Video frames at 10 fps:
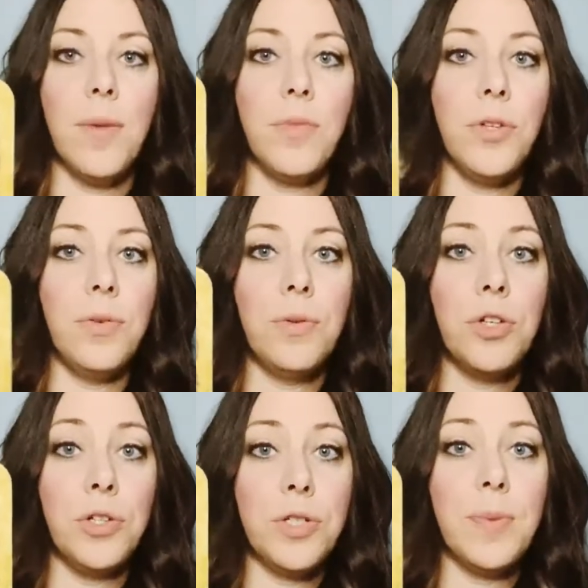you
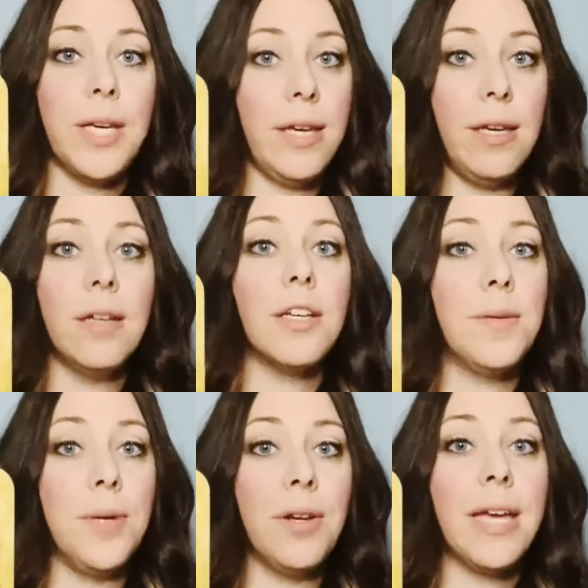could be
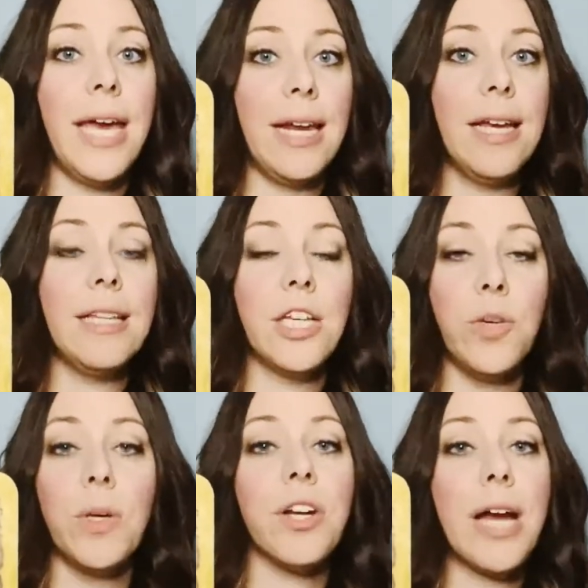communicating that you
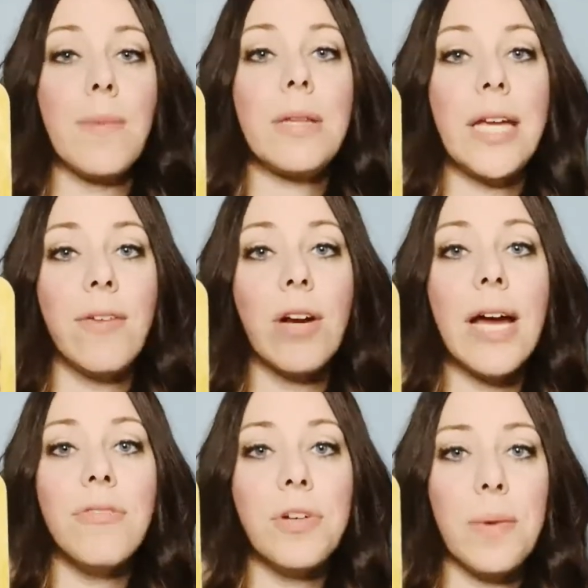want your happily ever
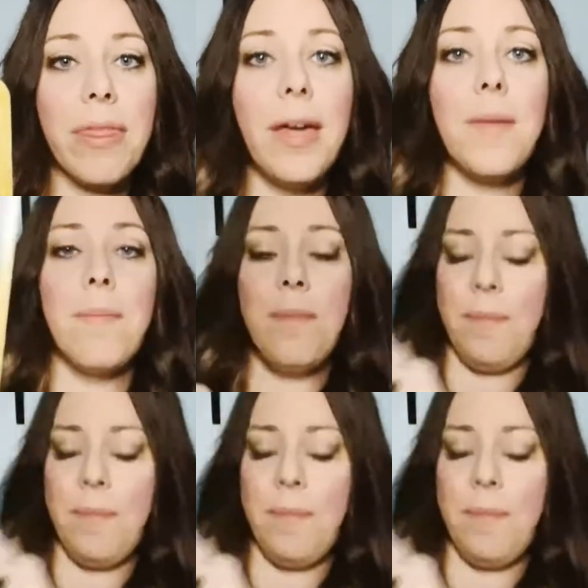after with them.